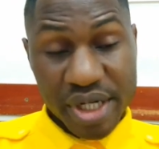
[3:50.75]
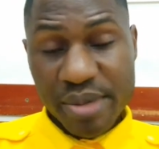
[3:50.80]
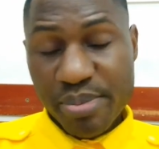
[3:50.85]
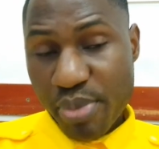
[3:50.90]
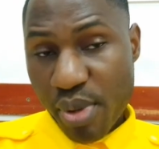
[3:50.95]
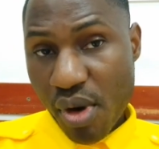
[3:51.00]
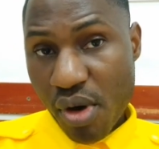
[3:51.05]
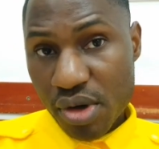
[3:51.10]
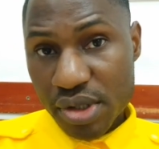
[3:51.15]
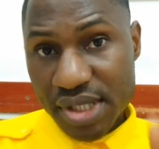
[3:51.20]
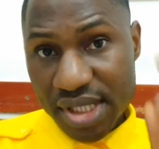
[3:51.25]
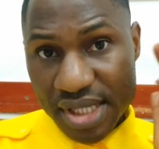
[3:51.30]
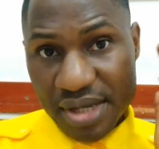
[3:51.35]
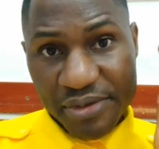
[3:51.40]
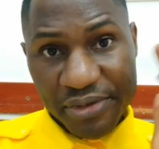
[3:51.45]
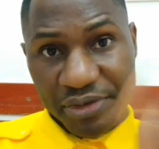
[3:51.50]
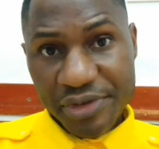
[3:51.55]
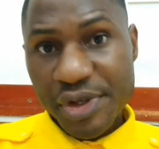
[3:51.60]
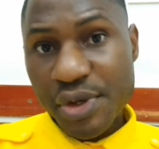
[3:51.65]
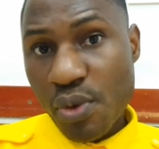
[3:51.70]
reports,
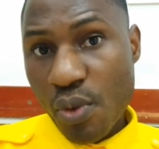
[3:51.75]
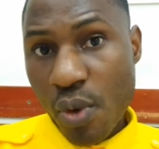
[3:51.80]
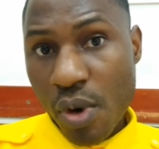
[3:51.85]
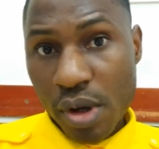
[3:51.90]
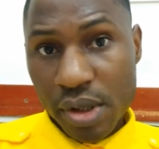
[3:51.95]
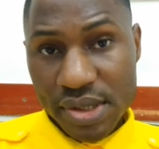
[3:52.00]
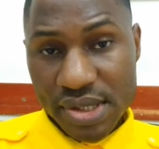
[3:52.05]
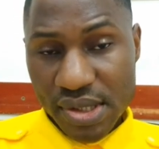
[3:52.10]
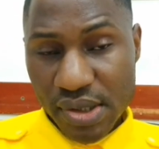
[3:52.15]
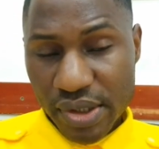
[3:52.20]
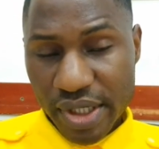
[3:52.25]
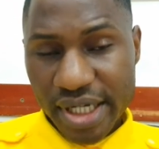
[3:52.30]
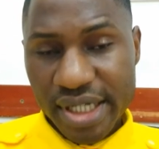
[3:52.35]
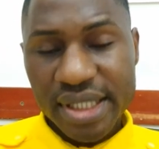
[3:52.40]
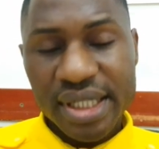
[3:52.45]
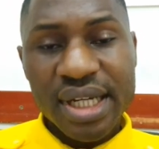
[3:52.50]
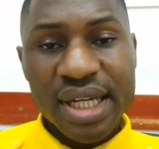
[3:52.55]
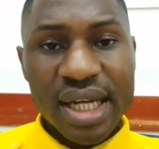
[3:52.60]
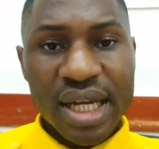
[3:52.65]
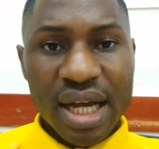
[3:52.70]
field works,
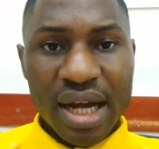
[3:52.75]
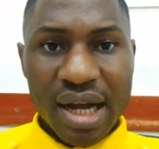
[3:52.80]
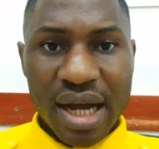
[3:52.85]
alright?